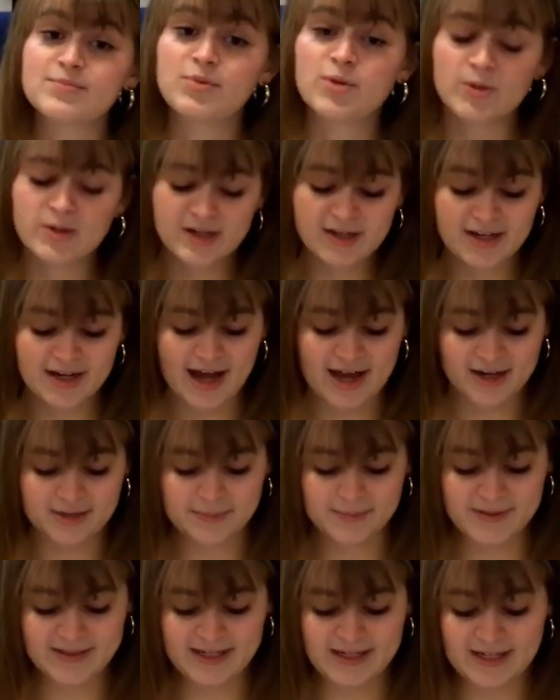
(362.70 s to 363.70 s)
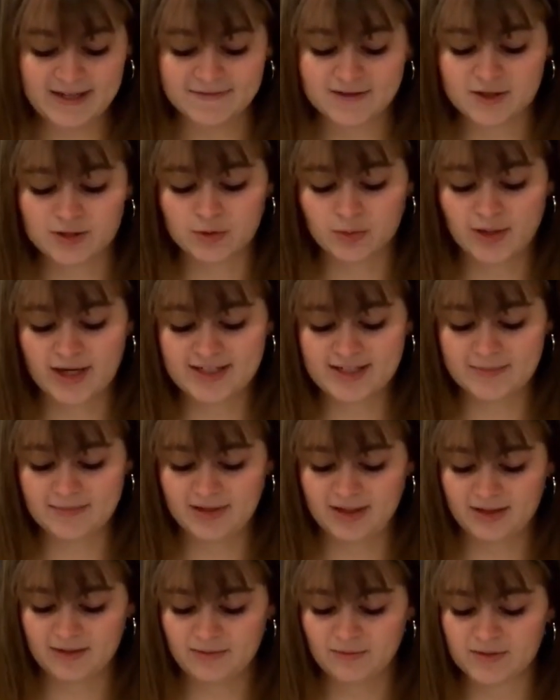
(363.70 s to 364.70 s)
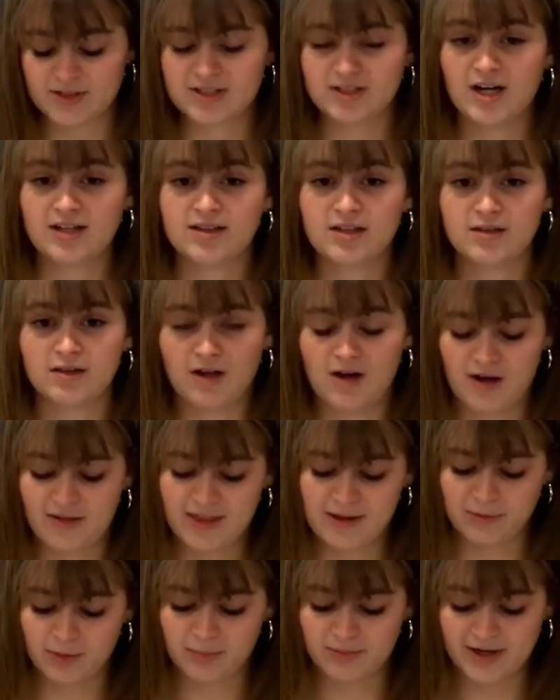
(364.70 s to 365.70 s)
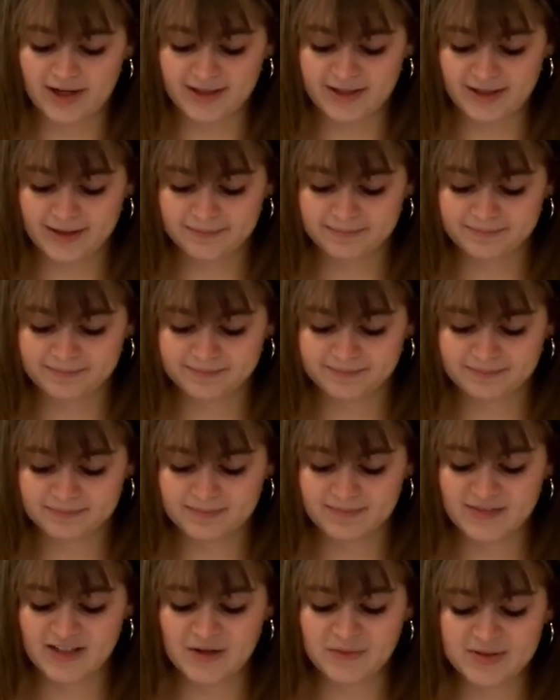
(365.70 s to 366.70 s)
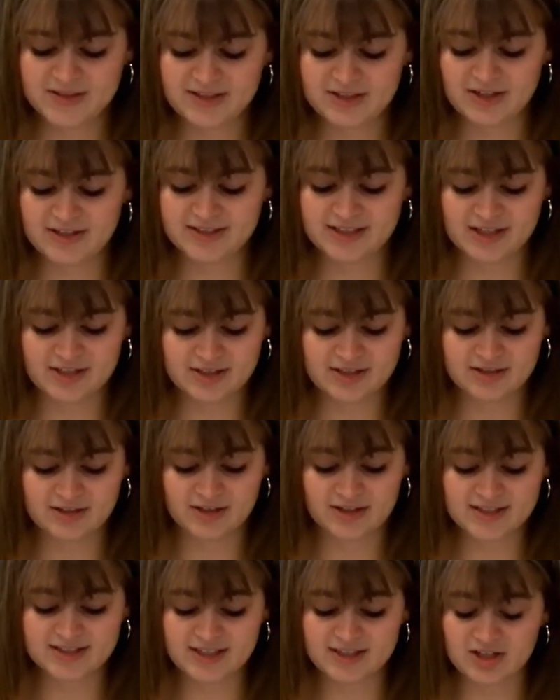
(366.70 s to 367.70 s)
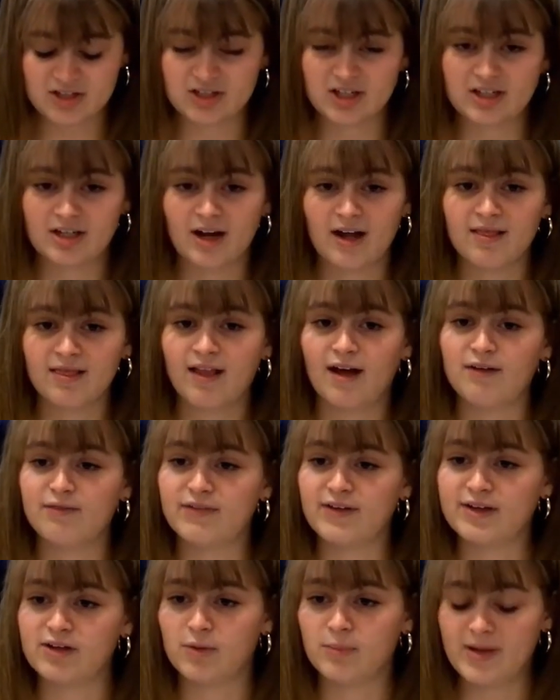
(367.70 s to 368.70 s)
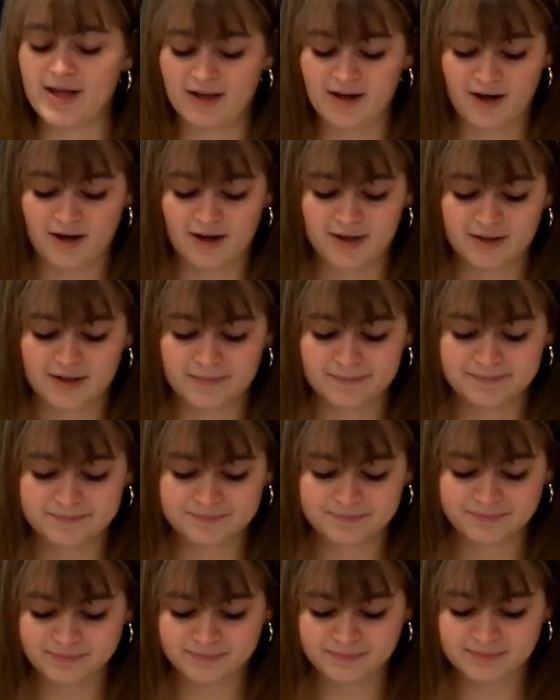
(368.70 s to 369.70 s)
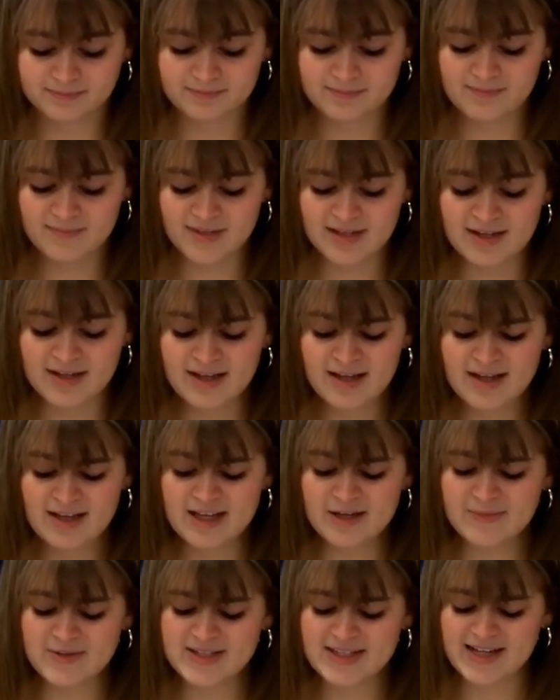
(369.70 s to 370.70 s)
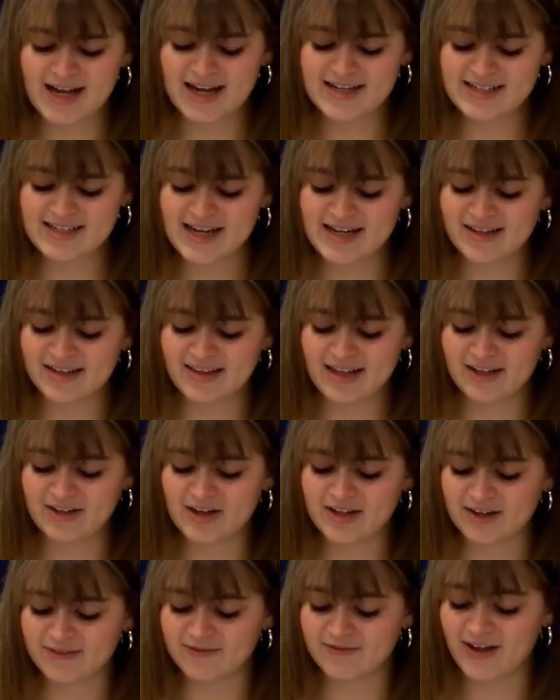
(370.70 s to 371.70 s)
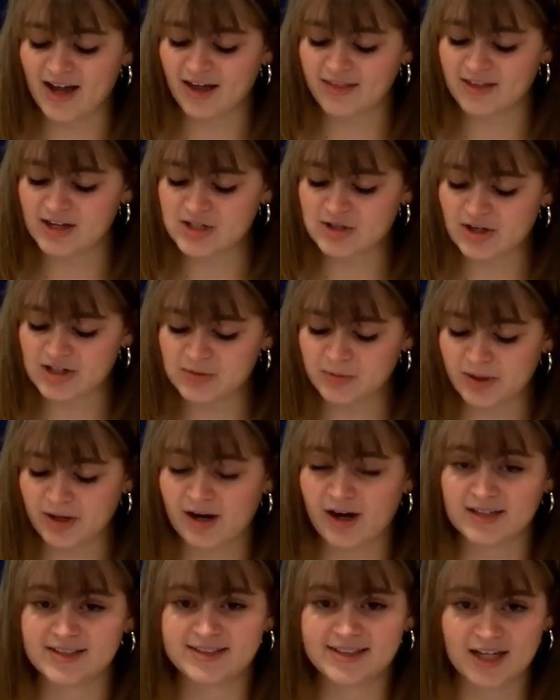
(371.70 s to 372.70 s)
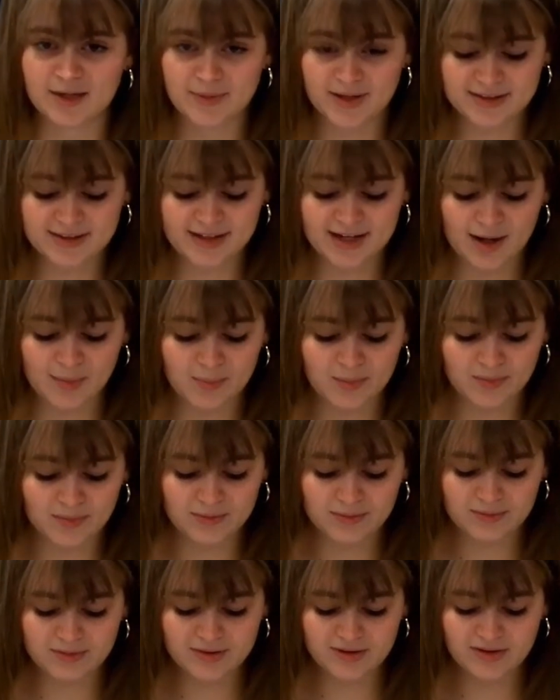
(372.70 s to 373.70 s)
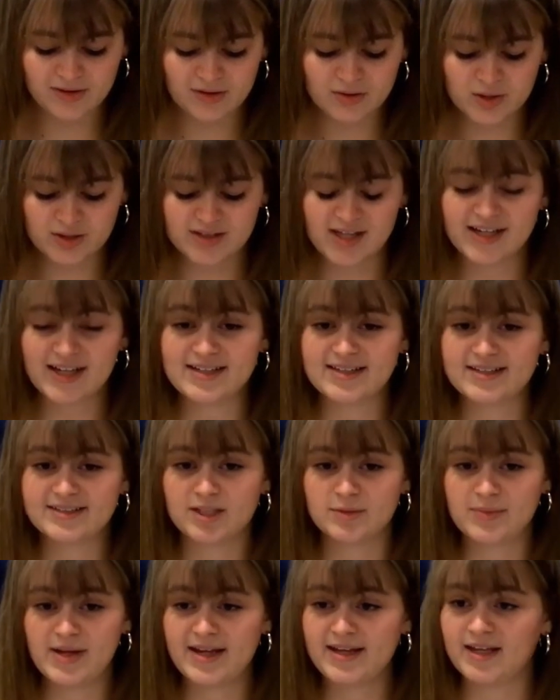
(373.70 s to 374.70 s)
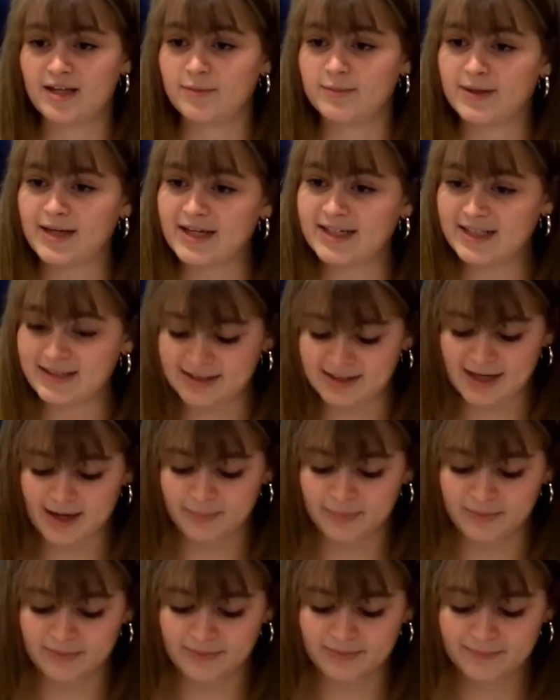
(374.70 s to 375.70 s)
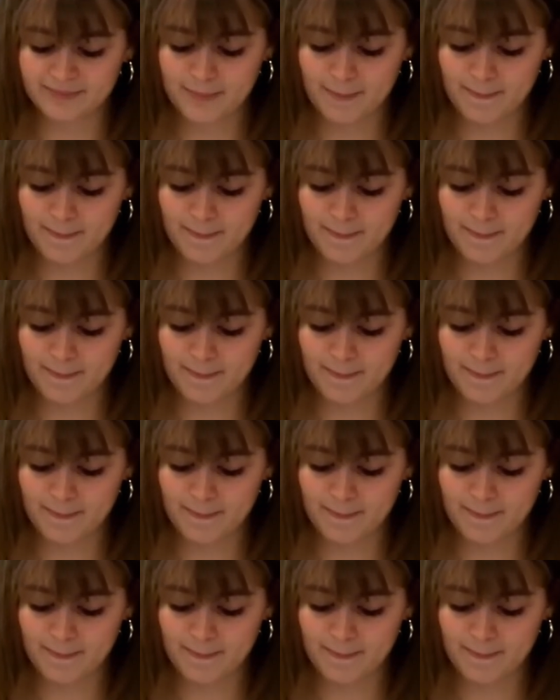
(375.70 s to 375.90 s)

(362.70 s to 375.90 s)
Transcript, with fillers: important in Adam and Eve's story to me was not the law they were breaking, it was their, their decision to not love and obey God. It was the idea that they could have faith and trust what God said about the apple, or they could disobey him and eat the apple.